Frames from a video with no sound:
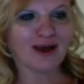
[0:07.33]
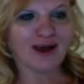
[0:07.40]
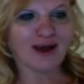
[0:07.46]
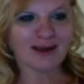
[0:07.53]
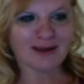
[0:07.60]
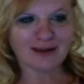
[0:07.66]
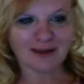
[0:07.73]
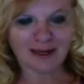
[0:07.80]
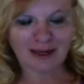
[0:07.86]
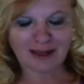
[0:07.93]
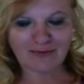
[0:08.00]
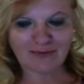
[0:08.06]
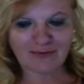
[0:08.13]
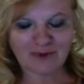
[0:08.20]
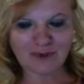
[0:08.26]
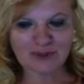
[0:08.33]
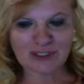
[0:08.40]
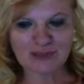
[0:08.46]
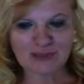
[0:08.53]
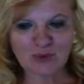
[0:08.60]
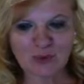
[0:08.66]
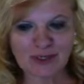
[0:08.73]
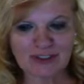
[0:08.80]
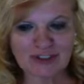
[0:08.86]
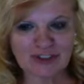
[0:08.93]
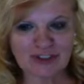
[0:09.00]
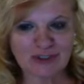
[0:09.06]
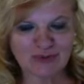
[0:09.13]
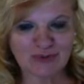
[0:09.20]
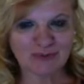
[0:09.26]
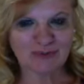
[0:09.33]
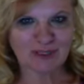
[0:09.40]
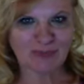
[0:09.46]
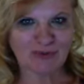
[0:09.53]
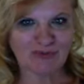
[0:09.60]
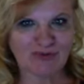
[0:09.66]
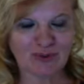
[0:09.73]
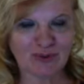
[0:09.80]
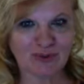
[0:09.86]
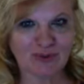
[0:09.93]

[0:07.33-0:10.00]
I have fielded some questions from some of you.